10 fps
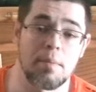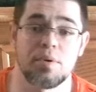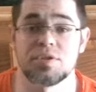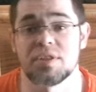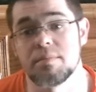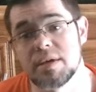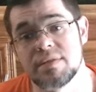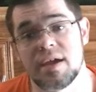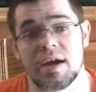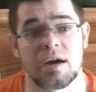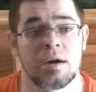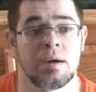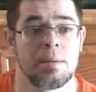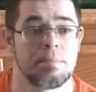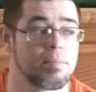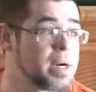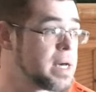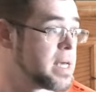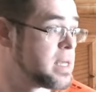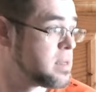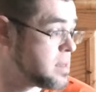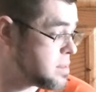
I put them in there, but